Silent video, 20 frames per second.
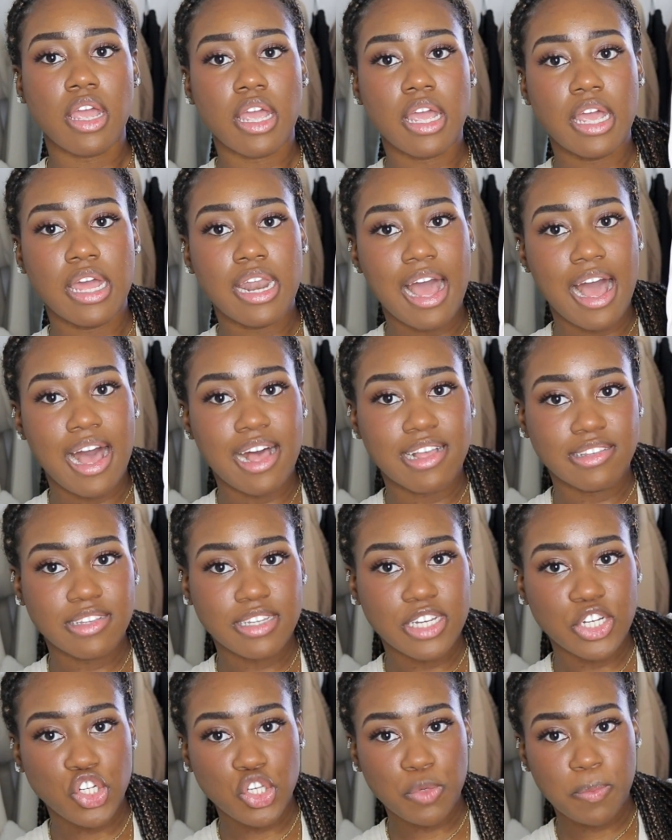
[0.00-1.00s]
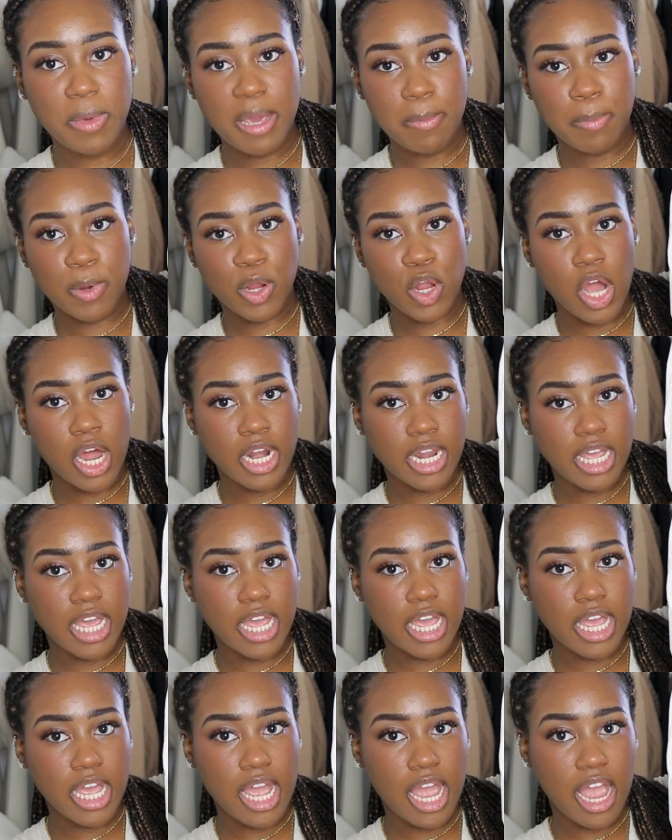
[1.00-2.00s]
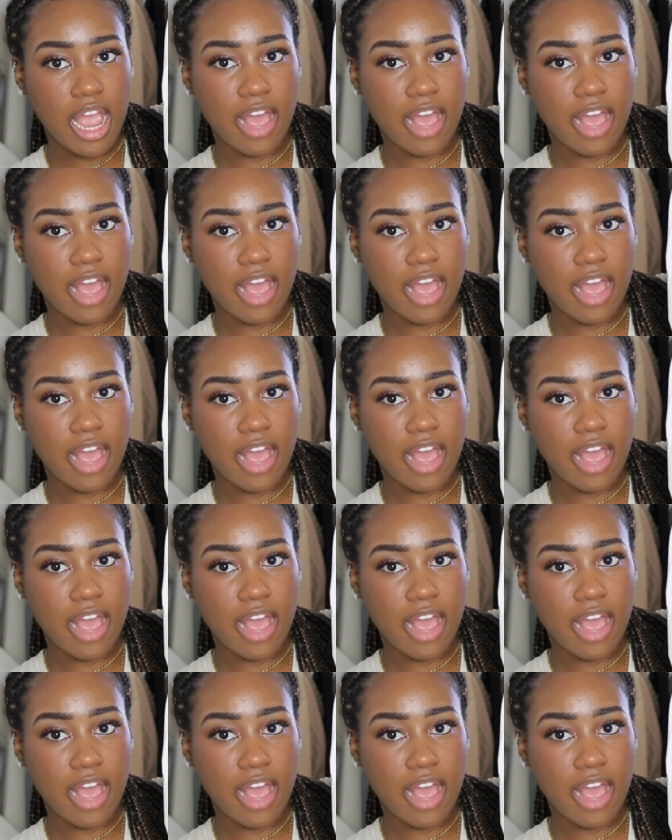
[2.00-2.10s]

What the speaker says: it has tissue paper on it,